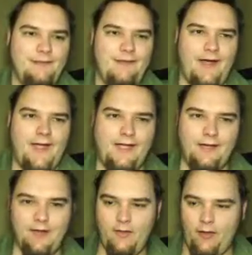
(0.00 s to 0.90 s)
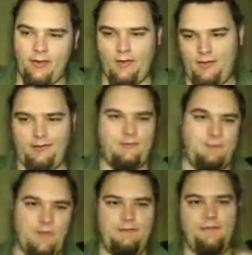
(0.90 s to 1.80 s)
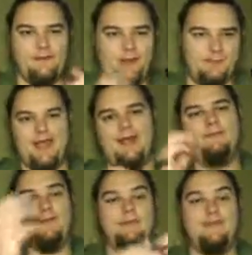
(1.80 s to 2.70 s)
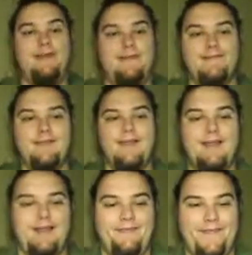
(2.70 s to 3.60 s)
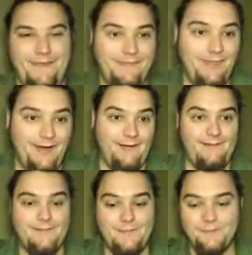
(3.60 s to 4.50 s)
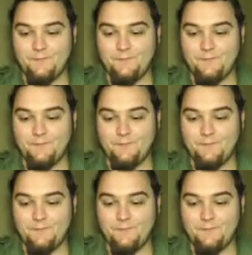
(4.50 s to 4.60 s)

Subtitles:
tying in all of the movies that are coming out with this is nuts.